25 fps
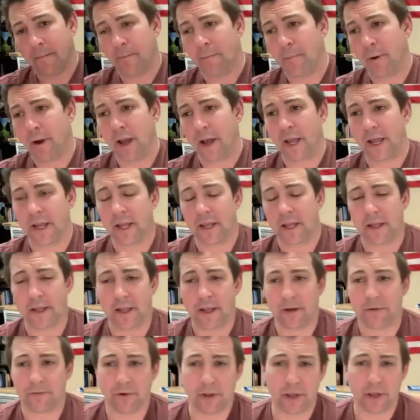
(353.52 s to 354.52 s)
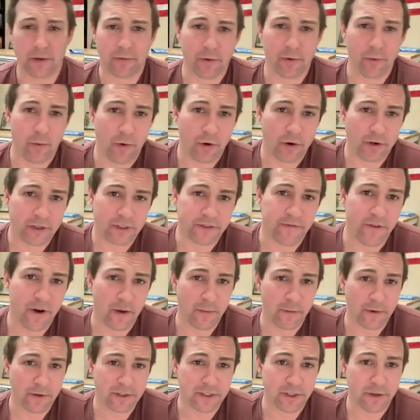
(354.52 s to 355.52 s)
but it really rewards
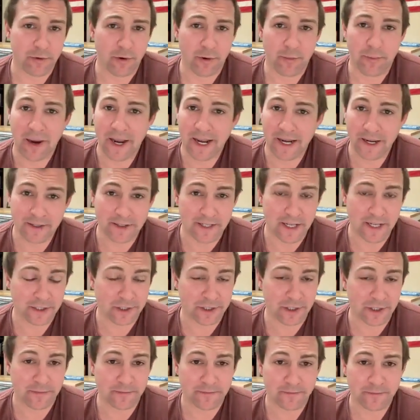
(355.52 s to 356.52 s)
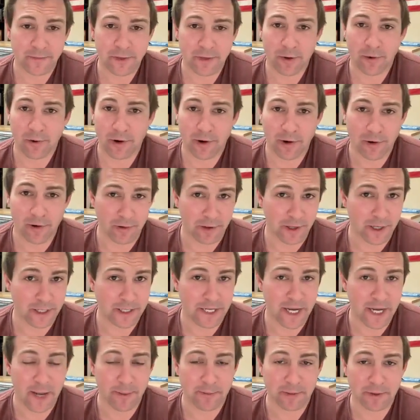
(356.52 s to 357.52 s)
farmers who are paying attention, who are early
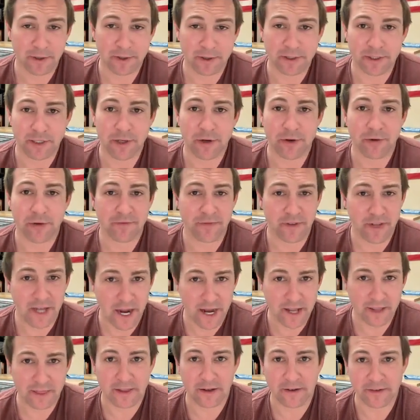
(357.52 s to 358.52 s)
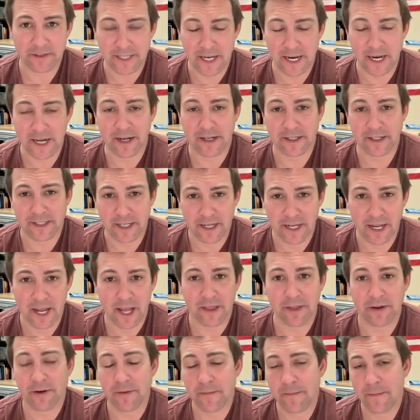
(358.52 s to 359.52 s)
adopters, who've got their data
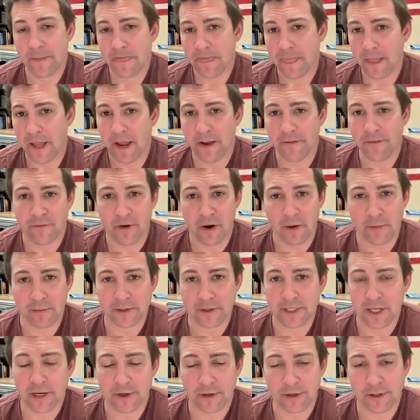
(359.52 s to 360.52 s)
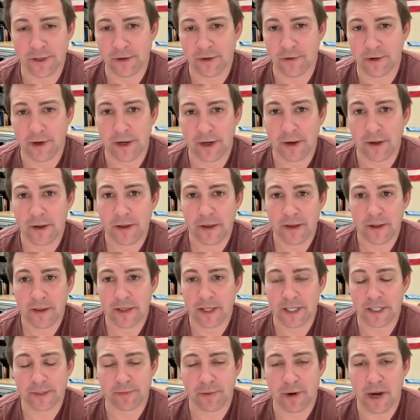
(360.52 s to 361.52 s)
together, and farmers that are doing
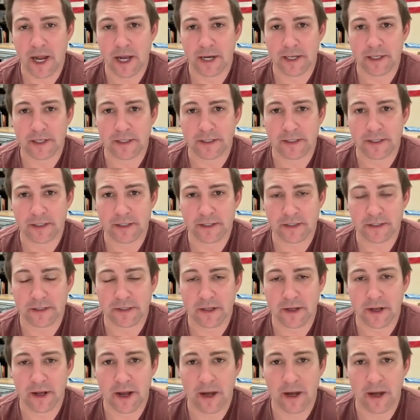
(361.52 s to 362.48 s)
these practices.